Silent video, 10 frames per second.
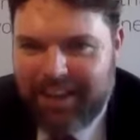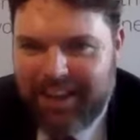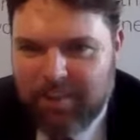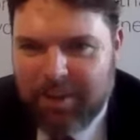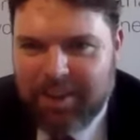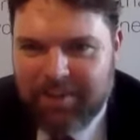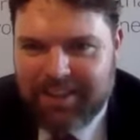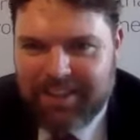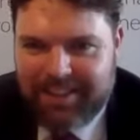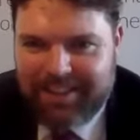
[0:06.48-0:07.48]
and welcome to
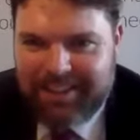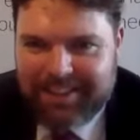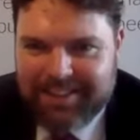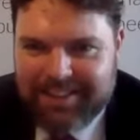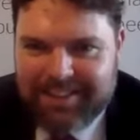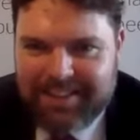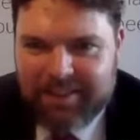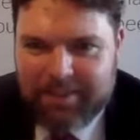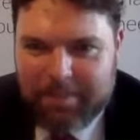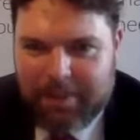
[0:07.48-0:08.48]
the latest in this
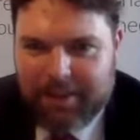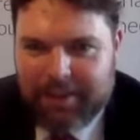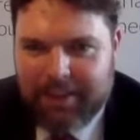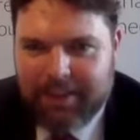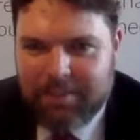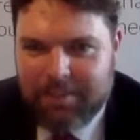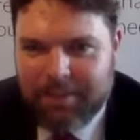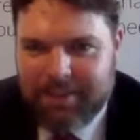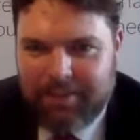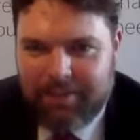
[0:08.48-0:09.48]
series of podcasts with
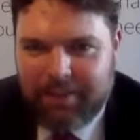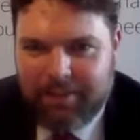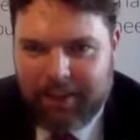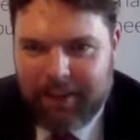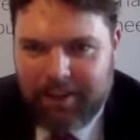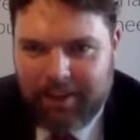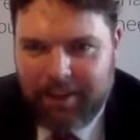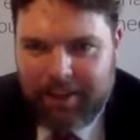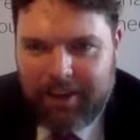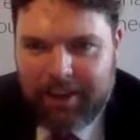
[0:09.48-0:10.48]
myself, Liam Carroll,
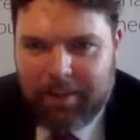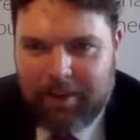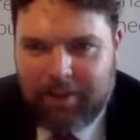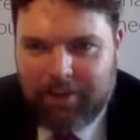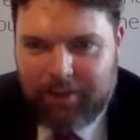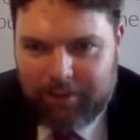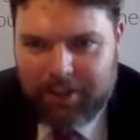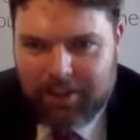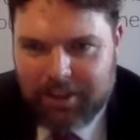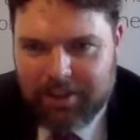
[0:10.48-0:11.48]
a qualified
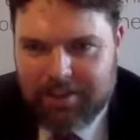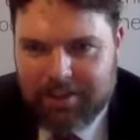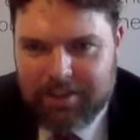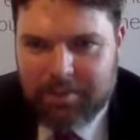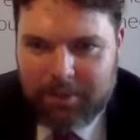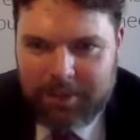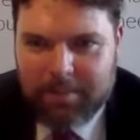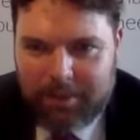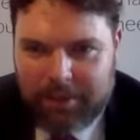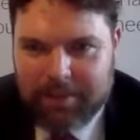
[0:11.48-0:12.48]
financial consultant with
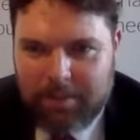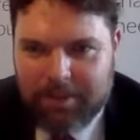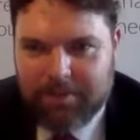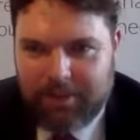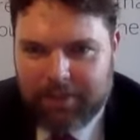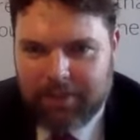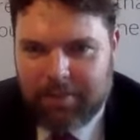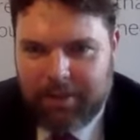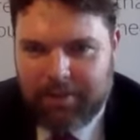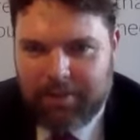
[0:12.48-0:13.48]
SYS Wealth and Financial
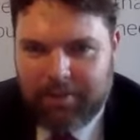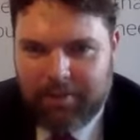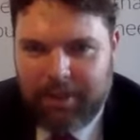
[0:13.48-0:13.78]
Planners.